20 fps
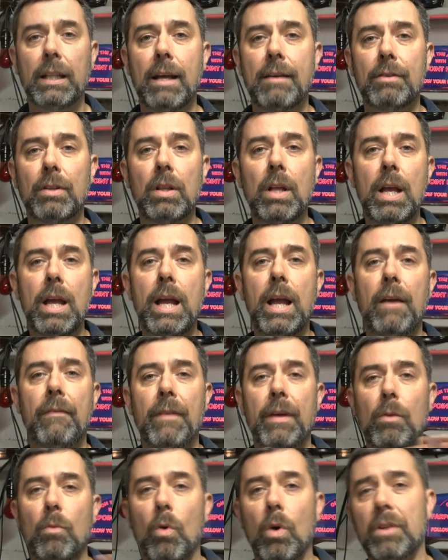level,
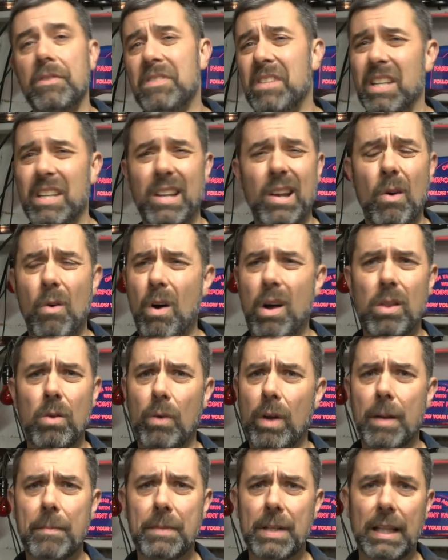and then ones that go all the
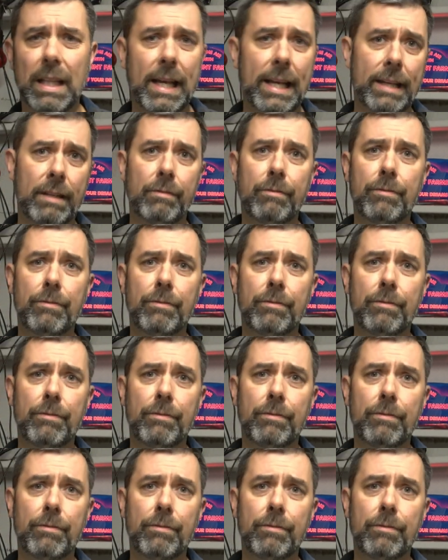way up to like